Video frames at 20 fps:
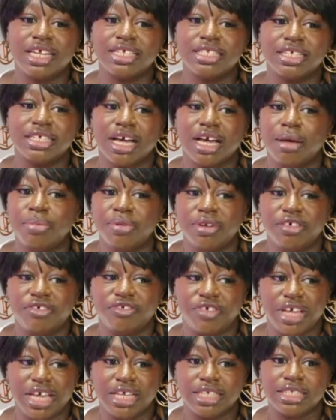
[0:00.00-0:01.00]
there's a couple
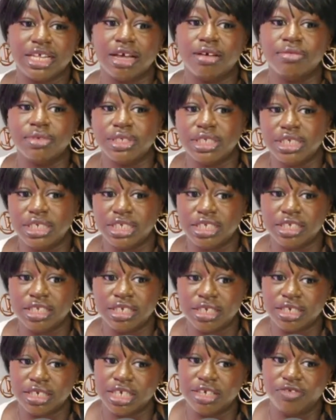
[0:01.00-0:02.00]
of things. Like obviously
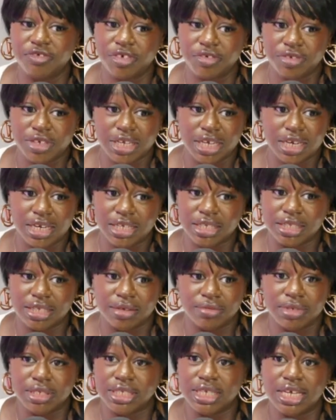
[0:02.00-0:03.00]
she's 15, he's
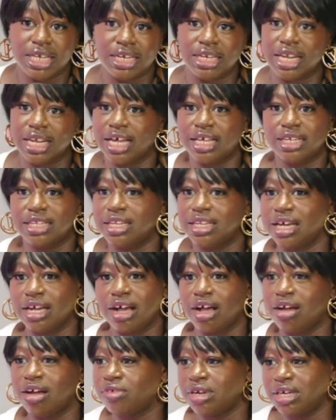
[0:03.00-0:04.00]
17. That can't run.